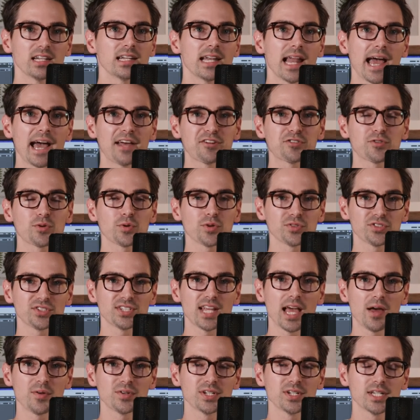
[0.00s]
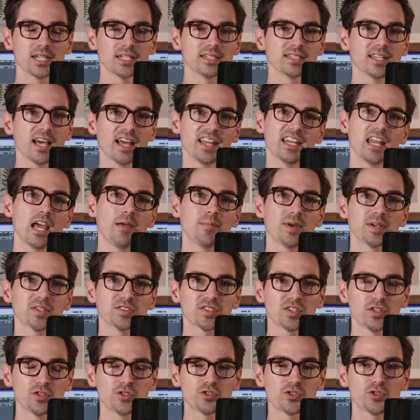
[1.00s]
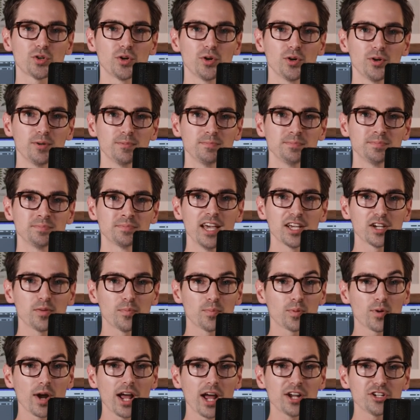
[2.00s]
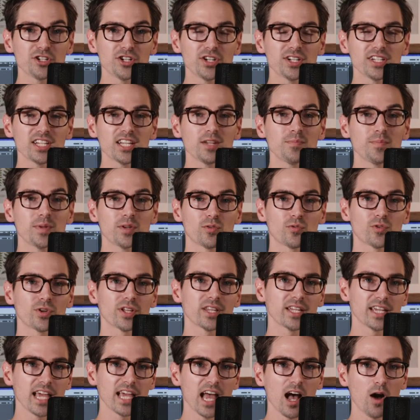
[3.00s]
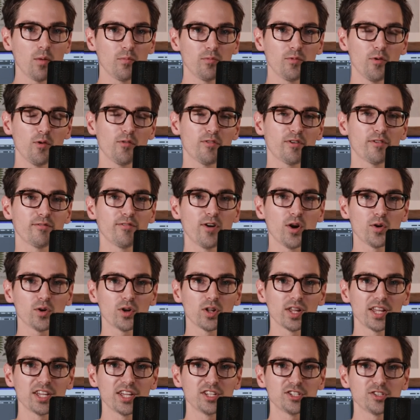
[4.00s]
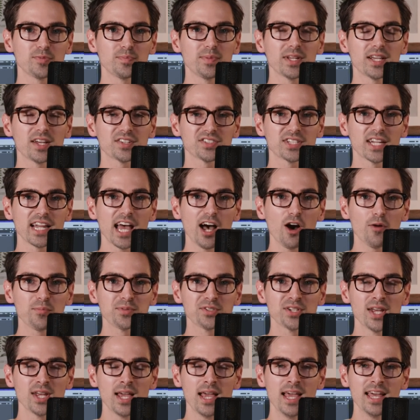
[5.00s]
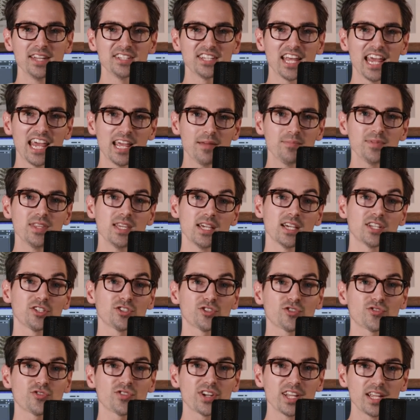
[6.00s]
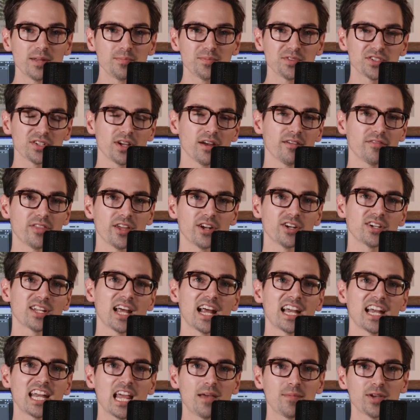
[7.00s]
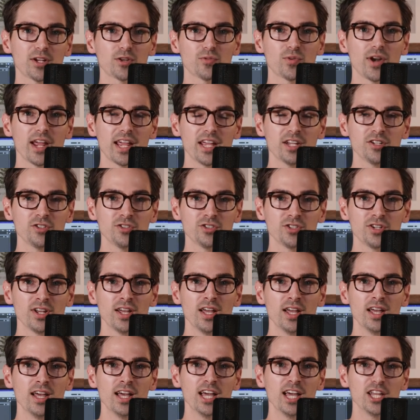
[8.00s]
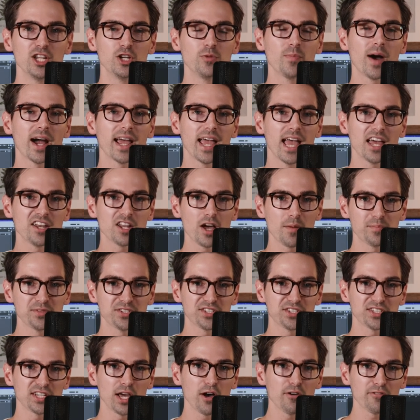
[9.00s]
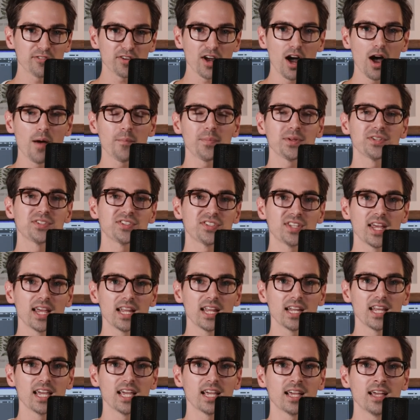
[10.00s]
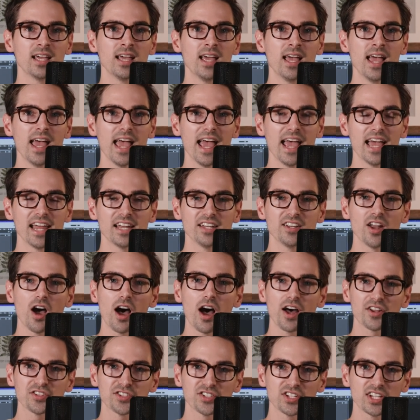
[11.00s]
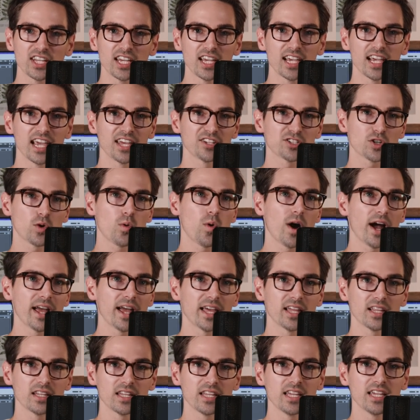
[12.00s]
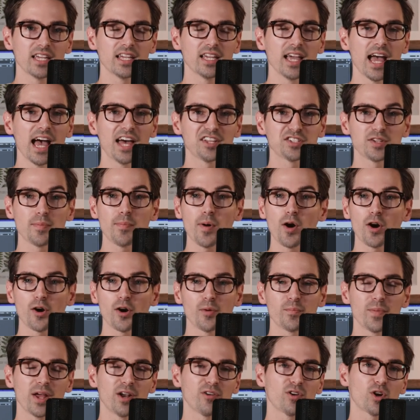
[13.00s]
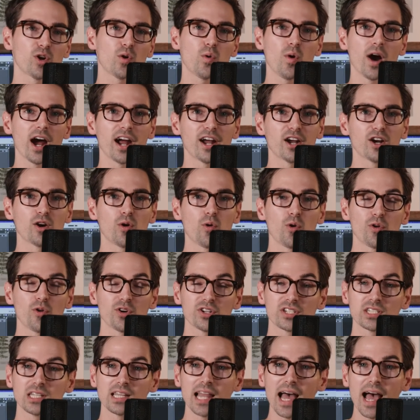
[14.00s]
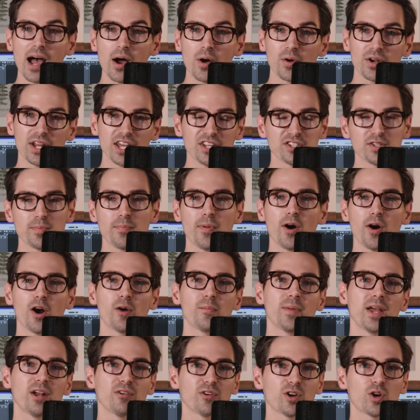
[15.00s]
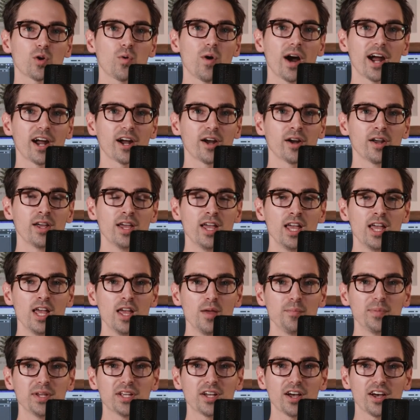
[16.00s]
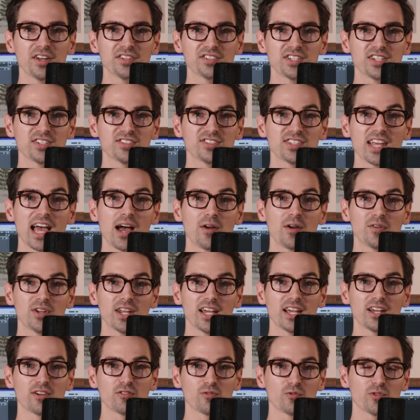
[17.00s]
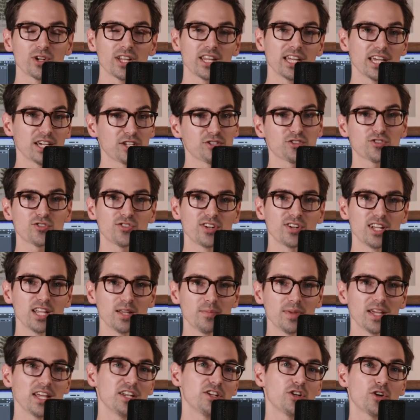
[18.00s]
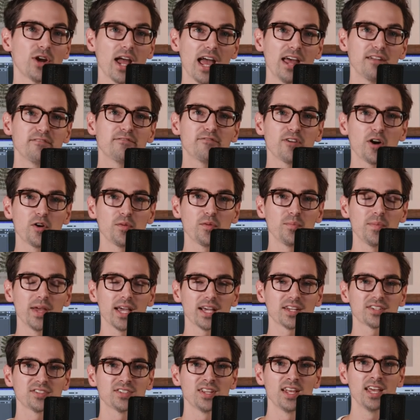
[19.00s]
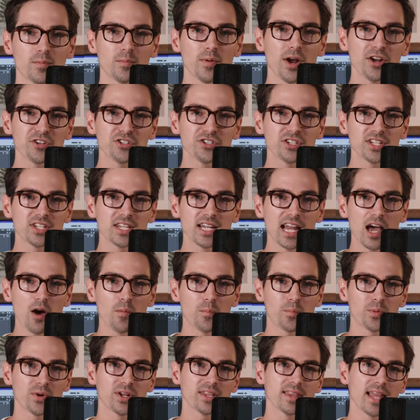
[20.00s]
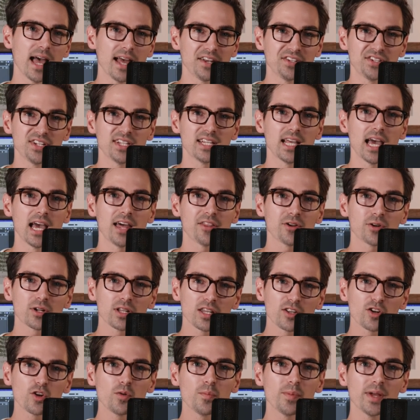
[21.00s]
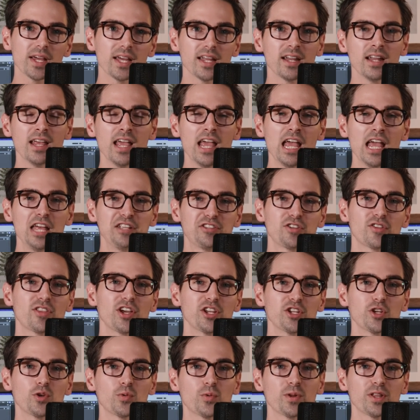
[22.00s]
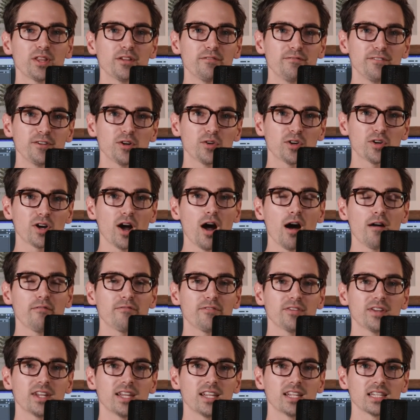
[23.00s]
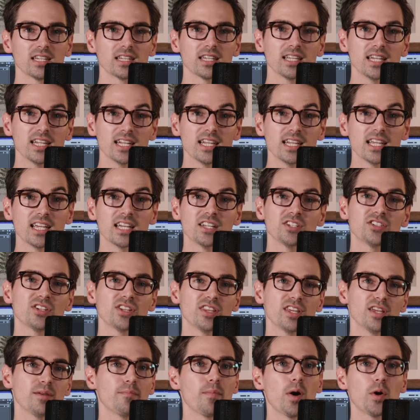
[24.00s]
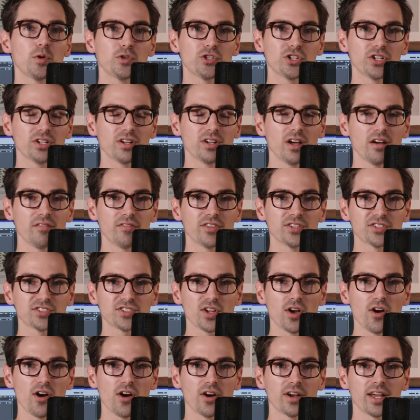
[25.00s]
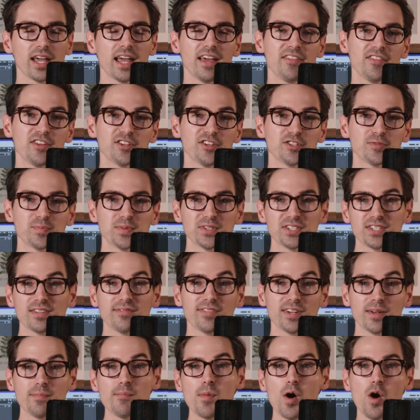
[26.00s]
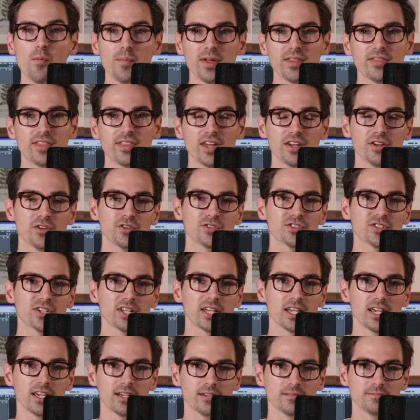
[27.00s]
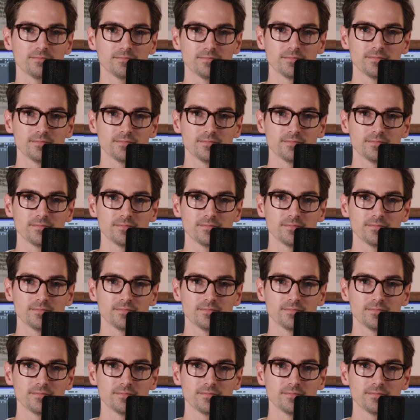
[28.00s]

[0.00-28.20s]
natural sounding dynamics control. Compression can be really helpful for vocalists because it helps tame the extremes of their dynamic range you might end up self compensating and not singing as quietly as a part may require or as loud as a part may require because it's sounding really extreme in your headphone mix. Compression can help bring that together a little bit so that you really feel confident leaning into the emotion of the song and the specific moment that you're singing.